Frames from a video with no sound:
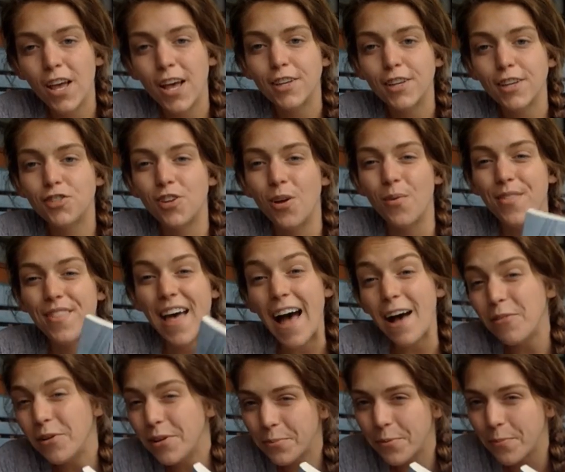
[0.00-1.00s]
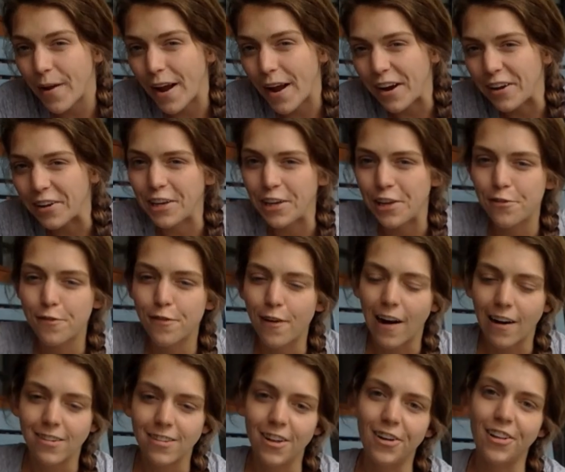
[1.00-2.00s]
So that will prepare you for
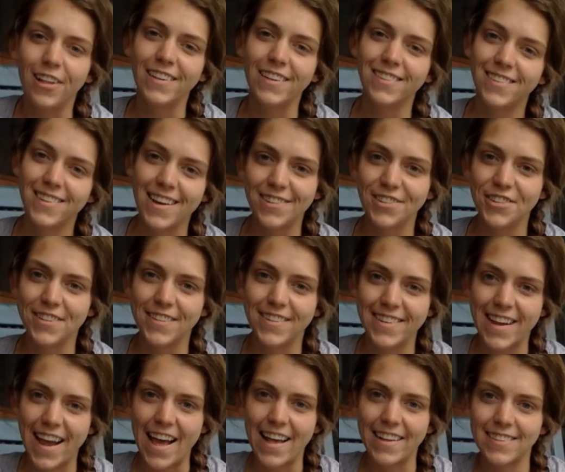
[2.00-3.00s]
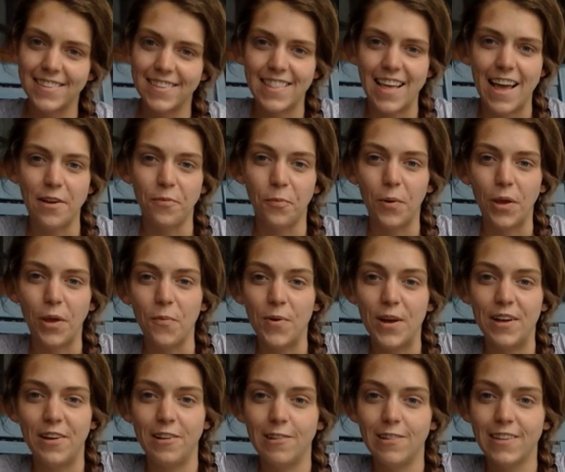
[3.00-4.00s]
our little extension task that we
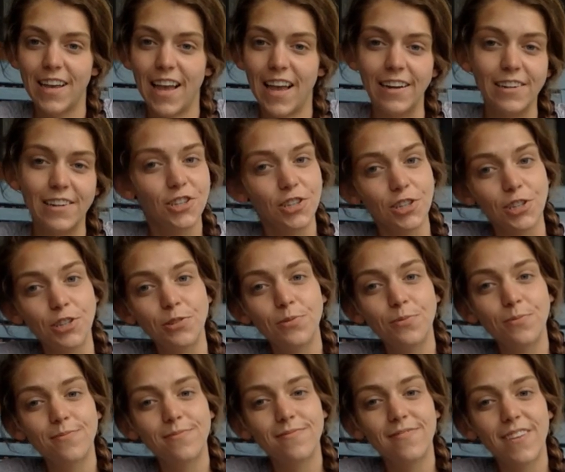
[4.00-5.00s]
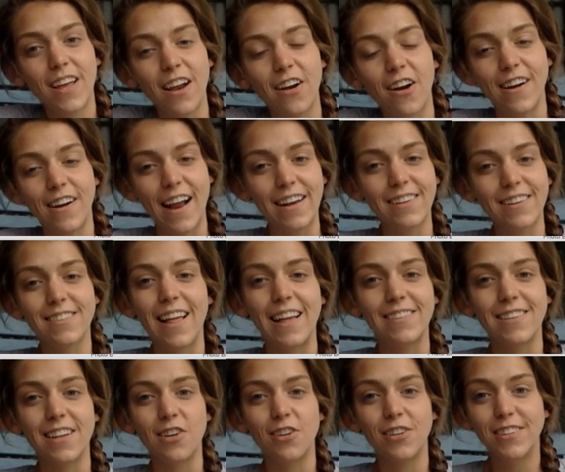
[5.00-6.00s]
will get into in our next
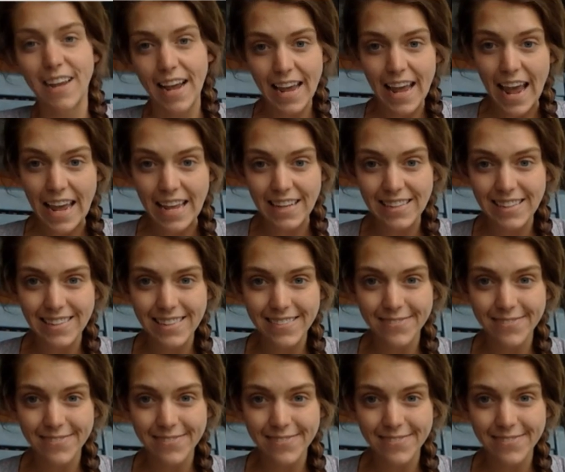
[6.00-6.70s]
lesson on day 8.